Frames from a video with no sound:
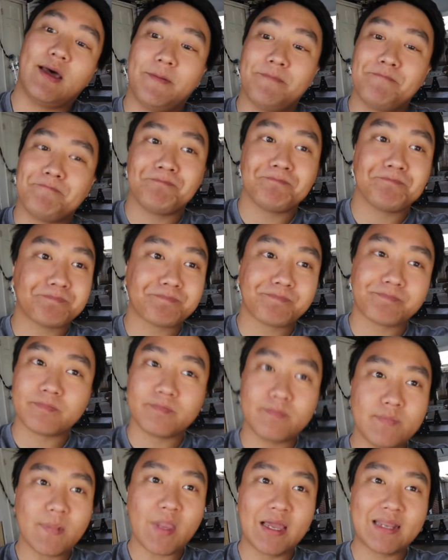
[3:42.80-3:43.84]

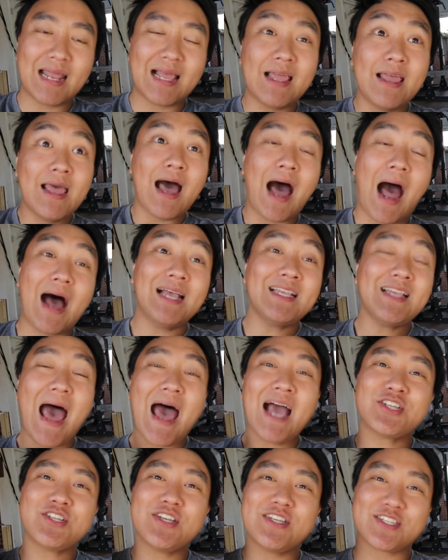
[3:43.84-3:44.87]
that I
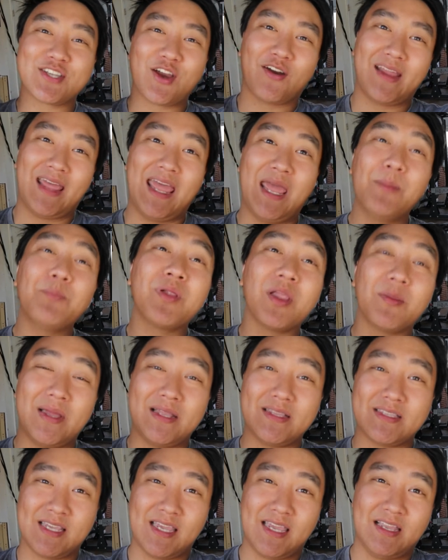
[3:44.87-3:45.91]
actually started
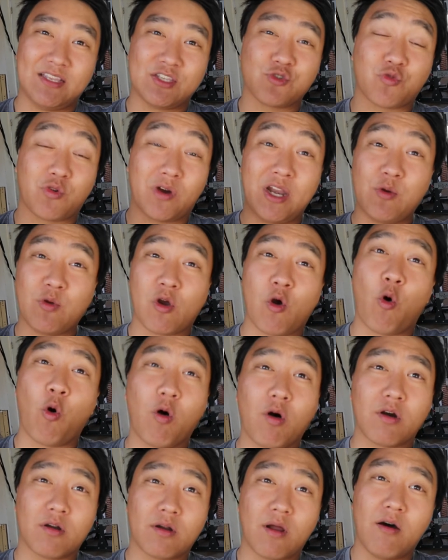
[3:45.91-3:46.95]
implementing screen
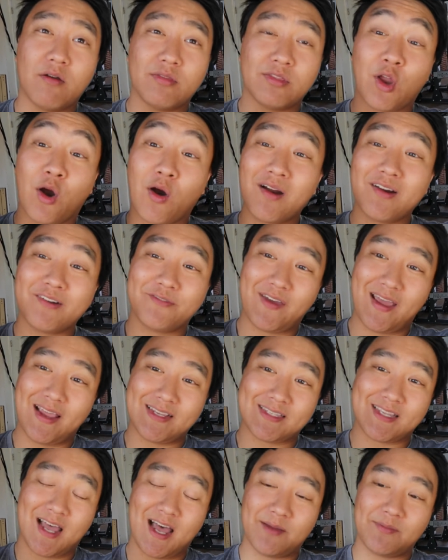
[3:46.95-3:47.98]
record during
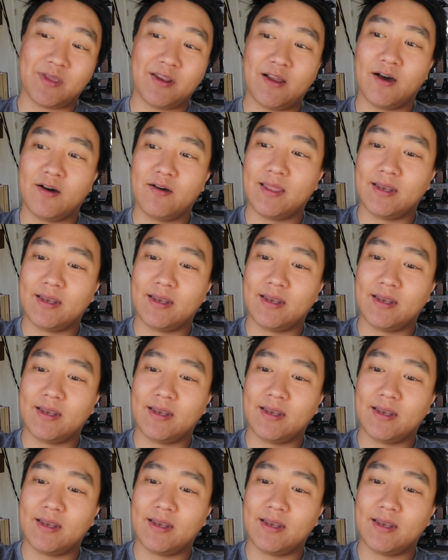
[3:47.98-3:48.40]
FaceTime, you know.